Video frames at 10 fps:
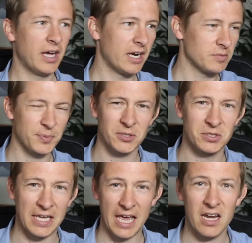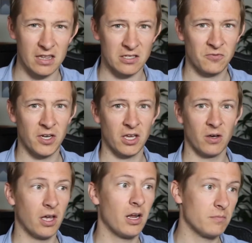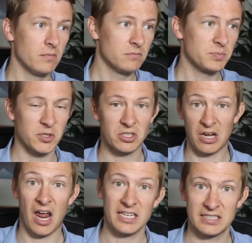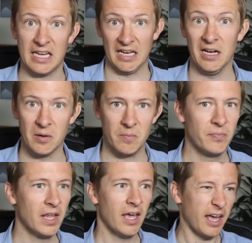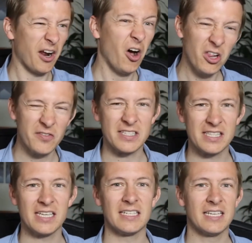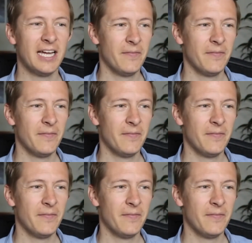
and I'm supposed to edit this video, and I'm supposed to not say all of these things,